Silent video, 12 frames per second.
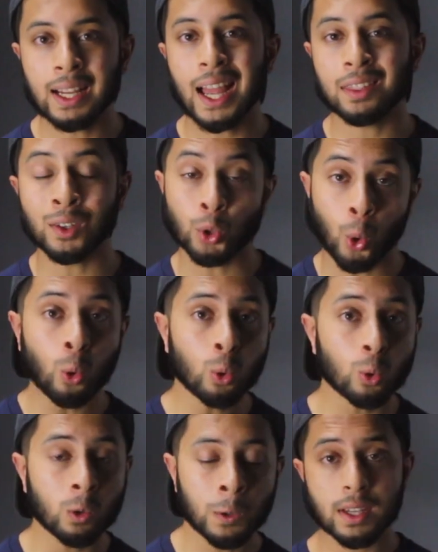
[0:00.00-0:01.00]
And the
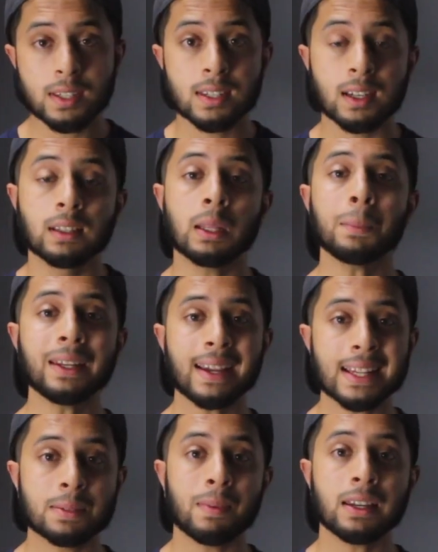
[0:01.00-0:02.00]
goal is to eliminate
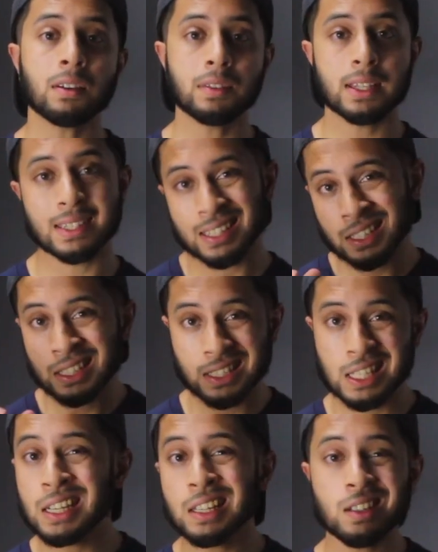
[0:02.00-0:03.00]
as many of these
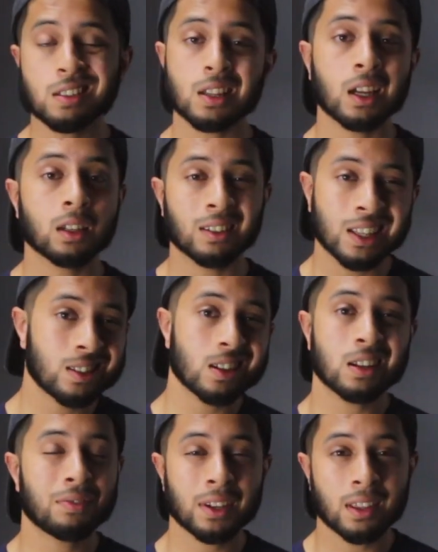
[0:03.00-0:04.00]
tedious and
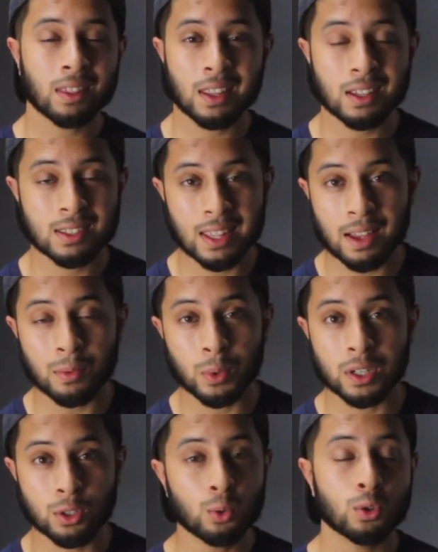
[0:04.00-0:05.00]
insignificant things that
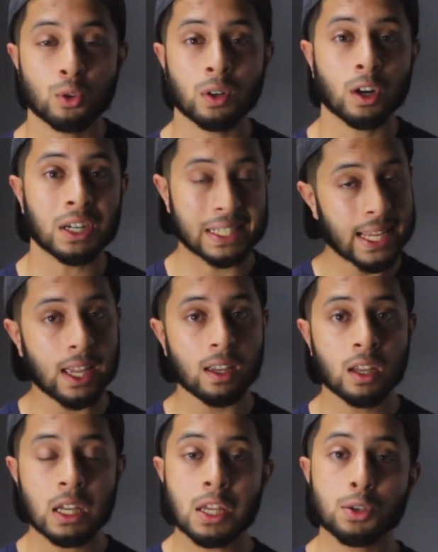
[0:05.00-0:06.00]
we do during our
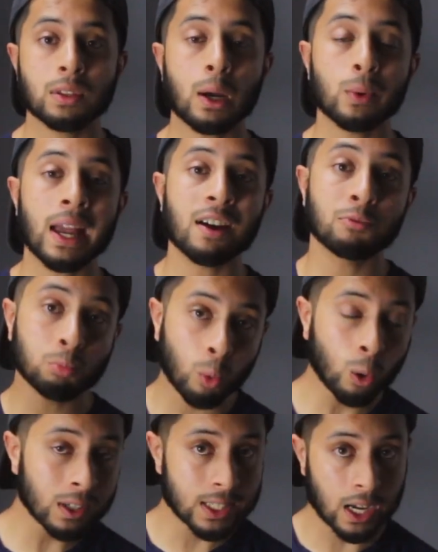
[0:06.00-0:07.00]
day so that we have
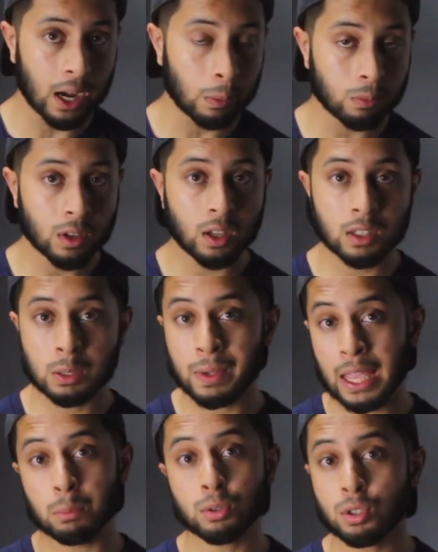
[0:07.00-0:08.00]
more time to
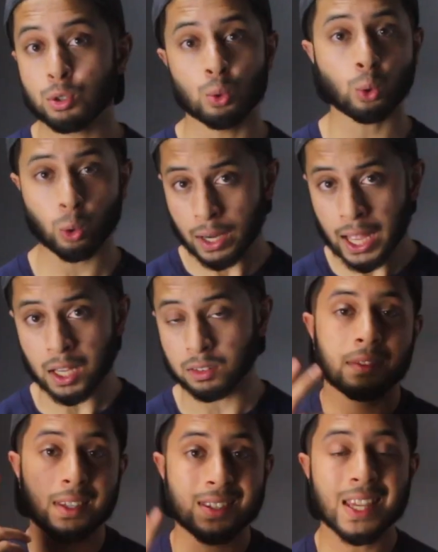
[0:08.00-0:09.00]
be able to do
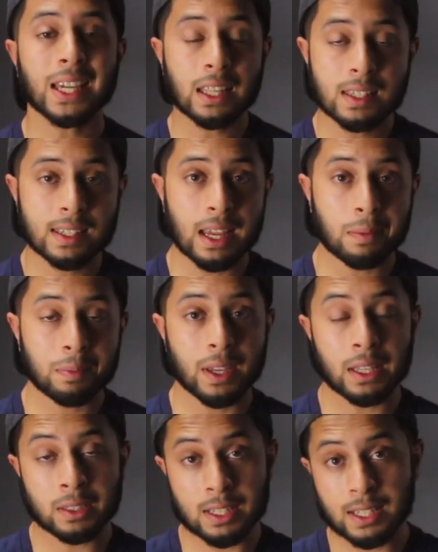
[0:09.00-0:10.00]
Quran. The second step
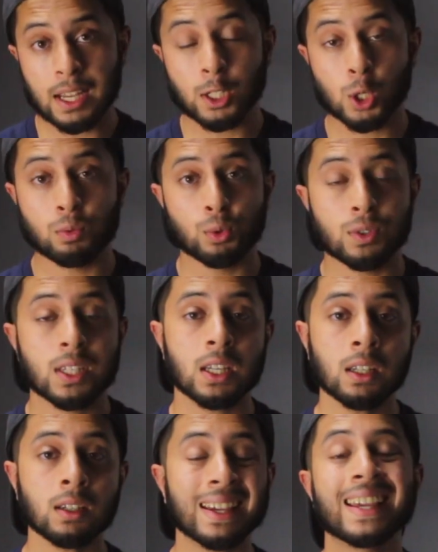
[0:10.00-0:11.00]
in designing your
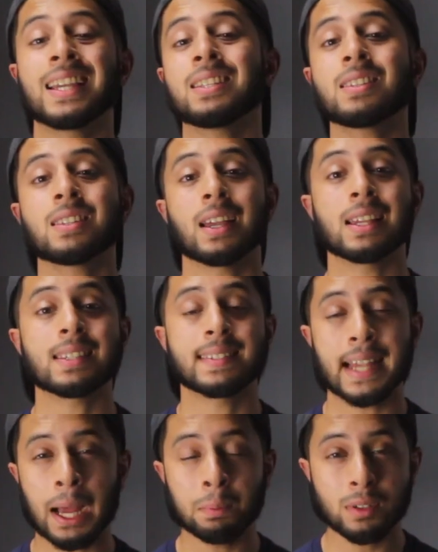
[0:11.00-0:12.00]
routine is
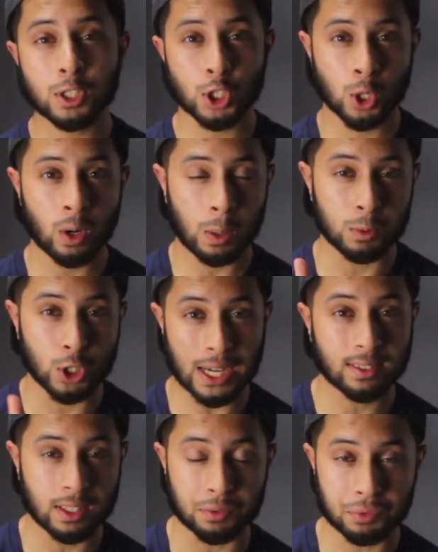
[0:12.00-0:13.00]
establish your
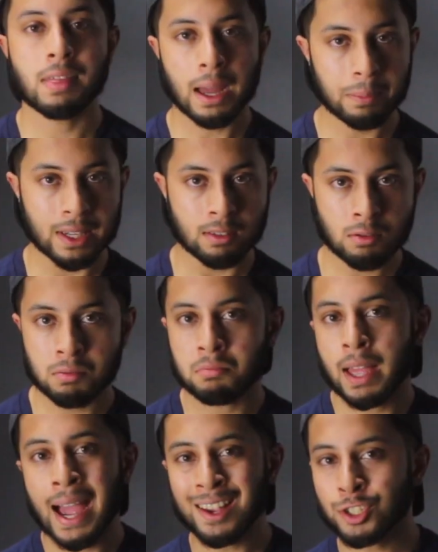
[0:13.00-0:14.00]
objective. That means
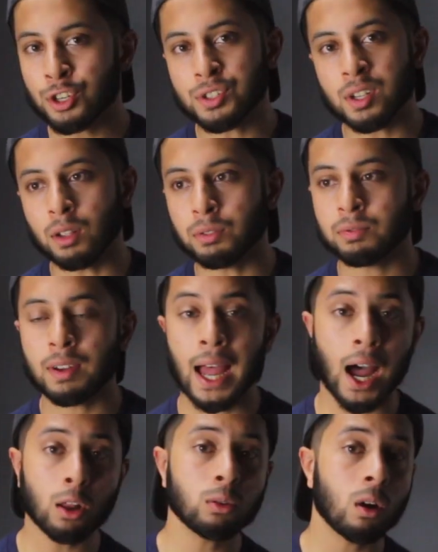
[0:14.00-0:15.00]
ask yourself,
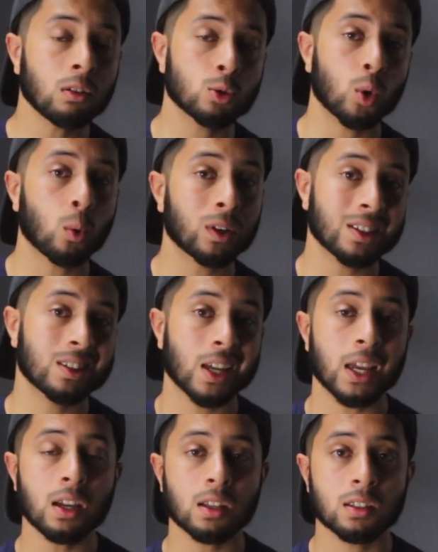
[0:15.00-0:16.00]
how long do I want to
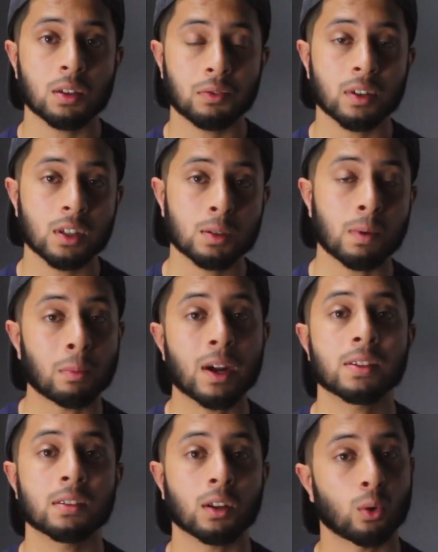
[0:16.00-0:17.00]
take to finish
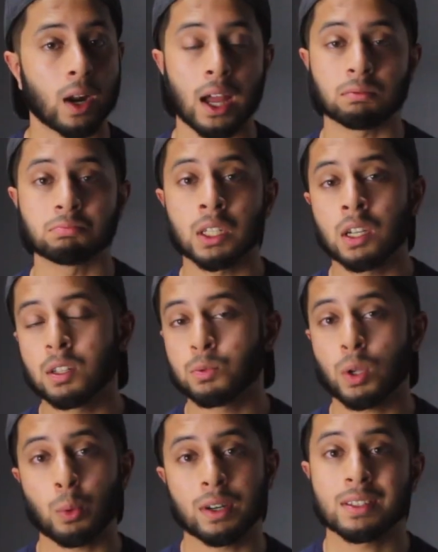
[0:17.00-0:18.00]
memorizing the Quran?
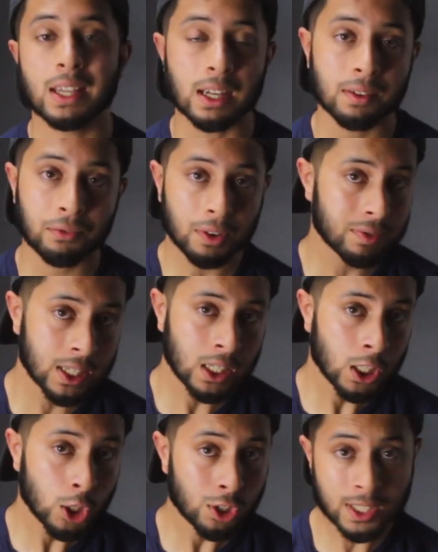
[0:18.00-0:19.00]
Do I want to take
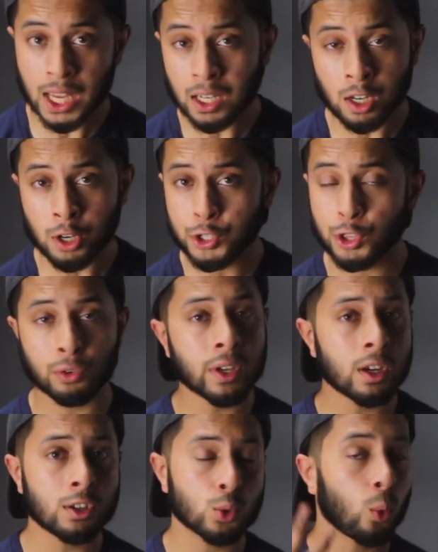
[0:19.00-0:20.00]
15 years, 10 years, 3
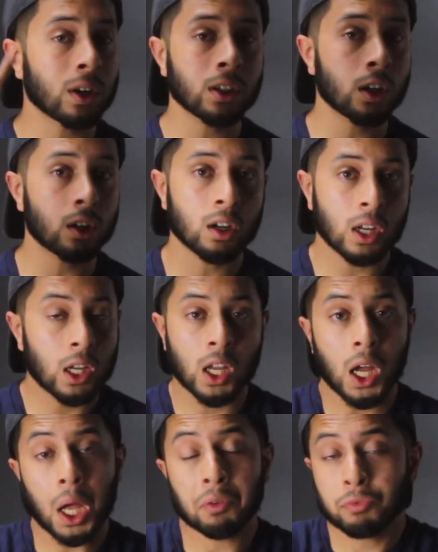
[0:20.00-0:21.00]
years, 1 year,
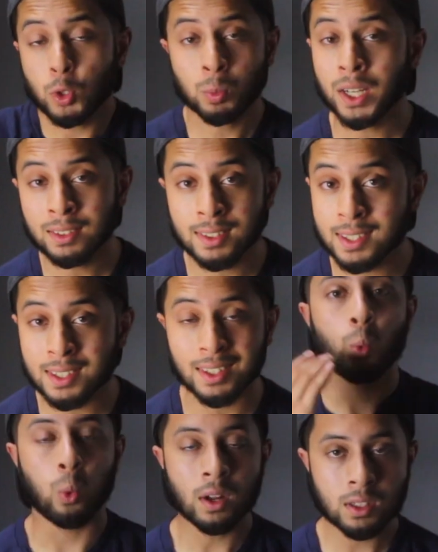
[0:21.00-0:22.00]
a few months?
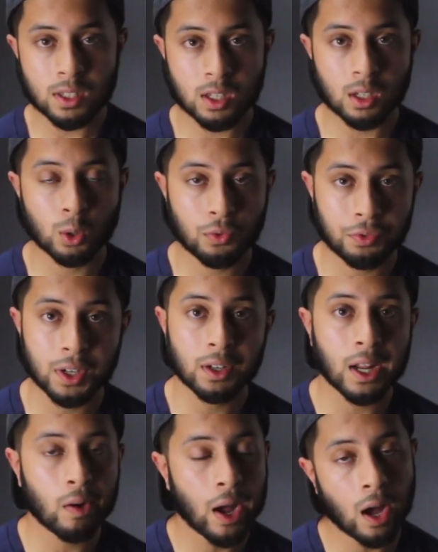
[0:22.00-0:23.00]
Once you've
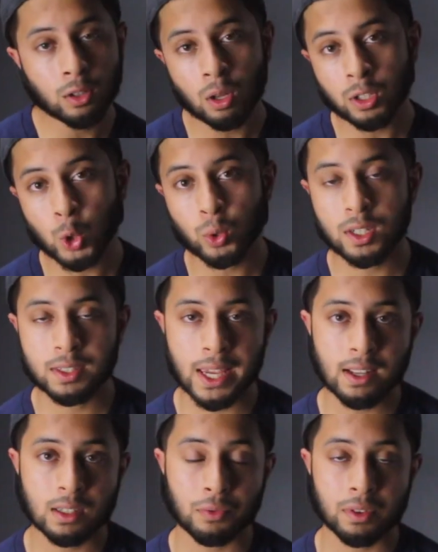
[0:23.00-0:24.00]
figured out how long you want to
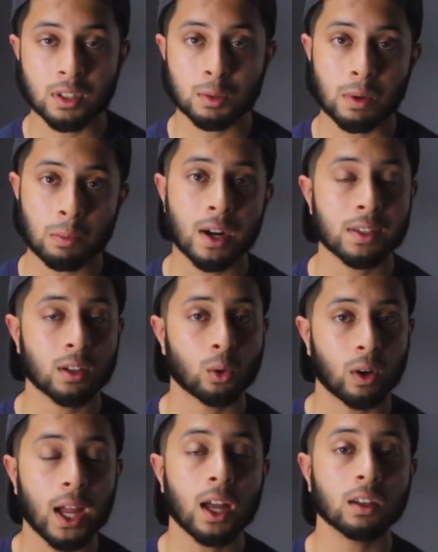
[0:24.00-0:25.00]
take to finish memorizing
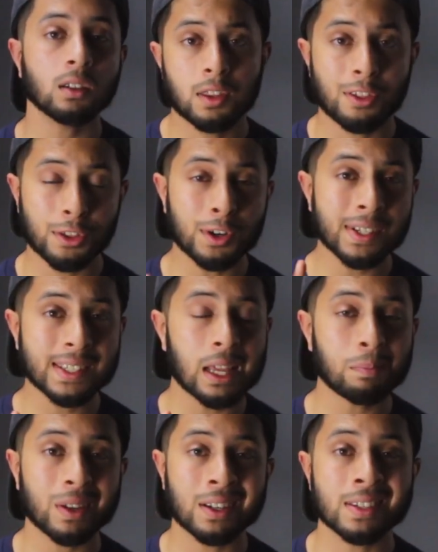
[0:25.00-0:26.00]
Quran, the third
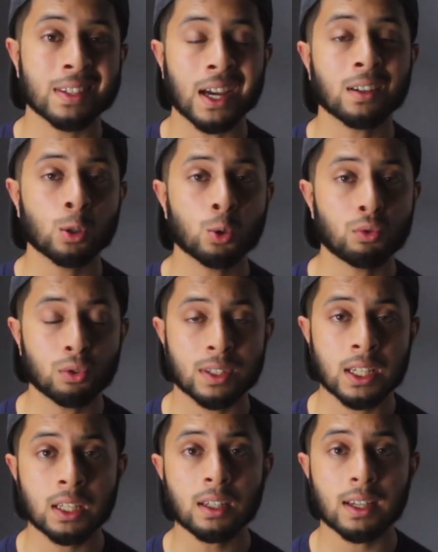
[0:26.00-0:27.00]
step in designing your
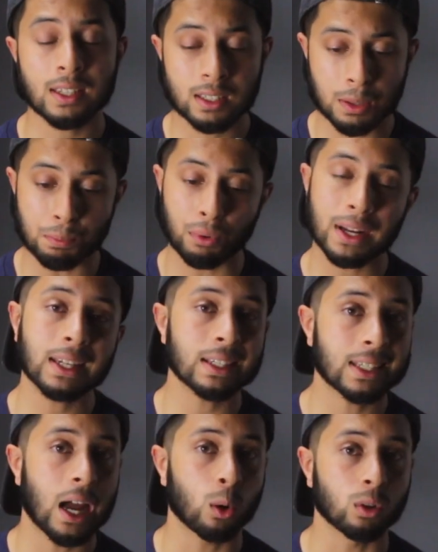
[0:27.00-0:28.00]
routine is to break
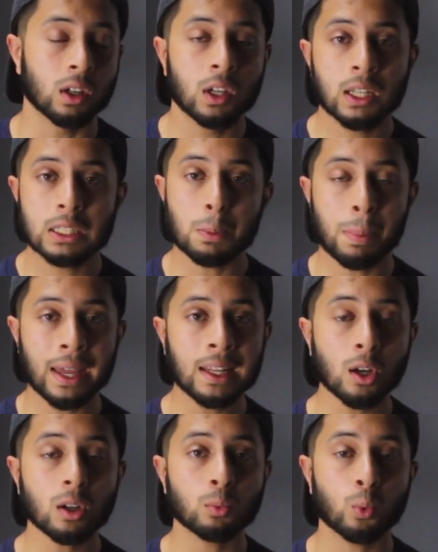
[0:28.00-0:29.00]
it down.
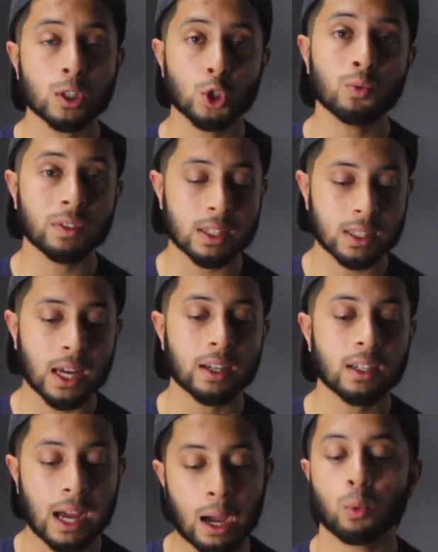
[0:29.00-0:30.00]
Depending on what you've
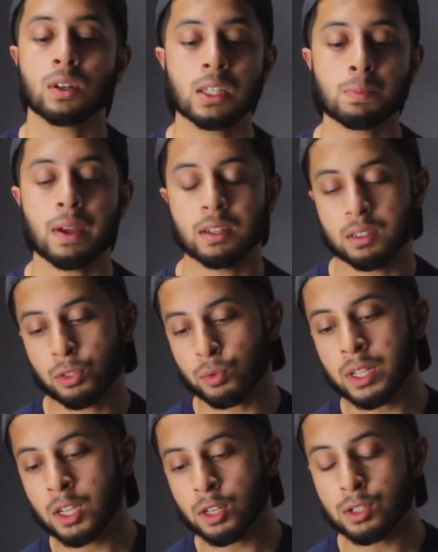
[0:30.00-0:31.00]
decided, I want to spend
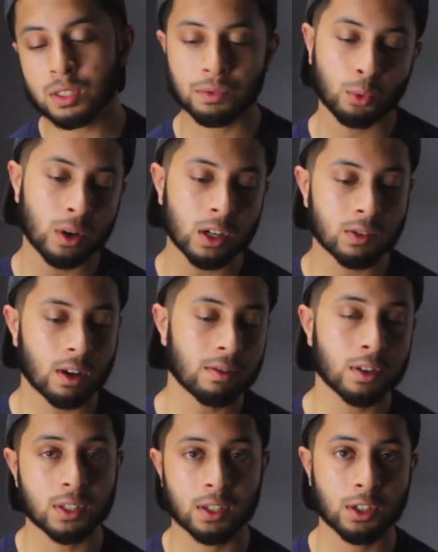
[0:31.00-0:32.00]
3 years, 4 years, 5
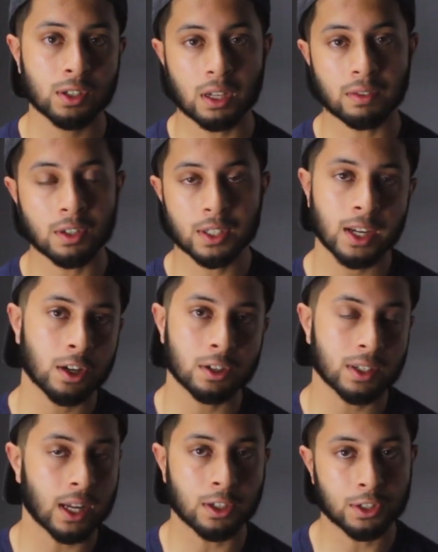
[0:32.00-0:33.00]
years, 6 years, 7 years, 8
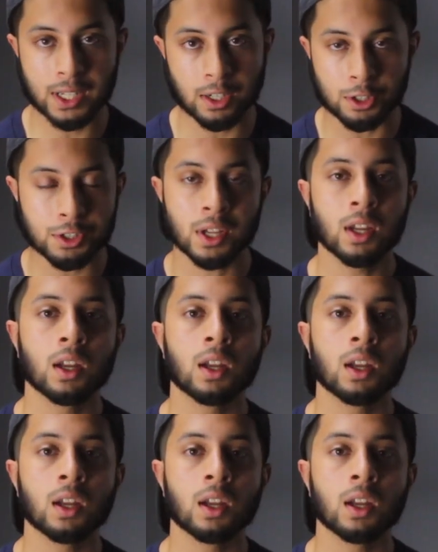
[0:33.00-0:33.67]
years, 9 years, 10 years.